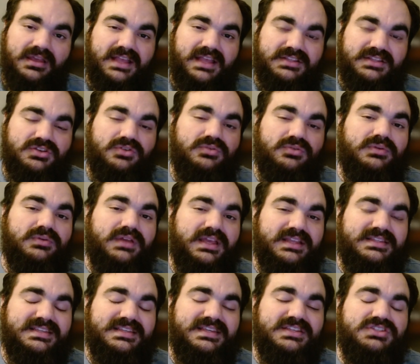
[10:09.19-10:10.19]
And so
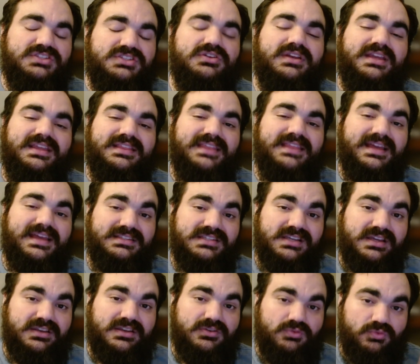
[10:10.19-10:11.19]
it's easier to get that
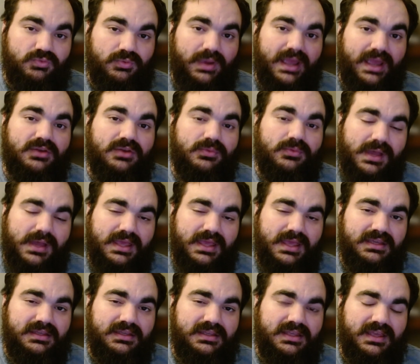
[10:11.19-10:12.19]
done right
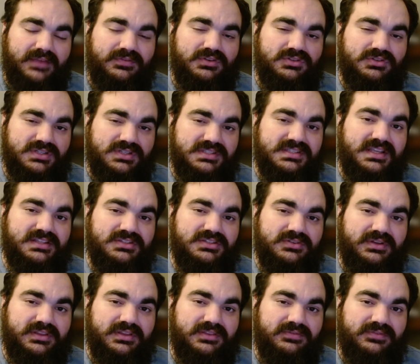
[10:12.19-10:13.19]
away if you're just
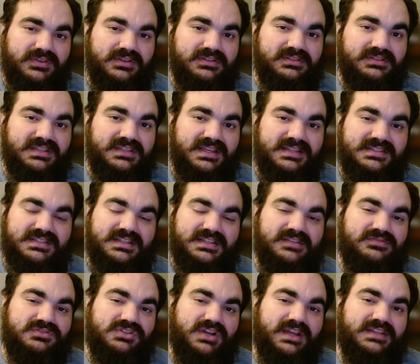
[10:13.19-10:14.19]
entering the field instead
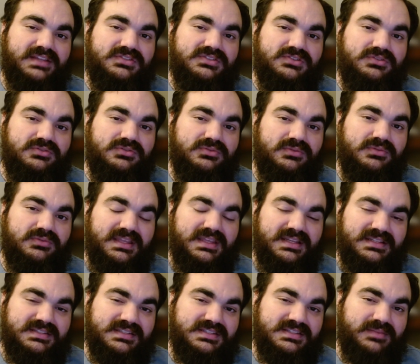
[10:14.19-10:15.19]
of trying to
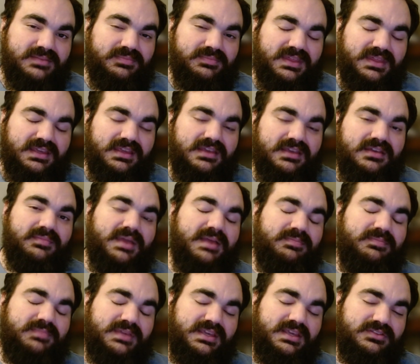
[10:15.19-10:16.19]
get into something that
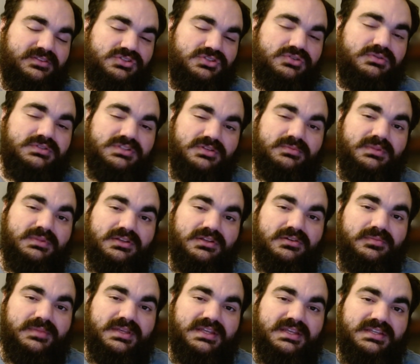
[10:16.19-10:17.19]
might be in the short term a
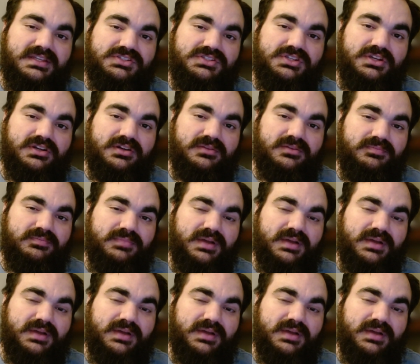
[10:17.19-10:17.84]
little bit easier,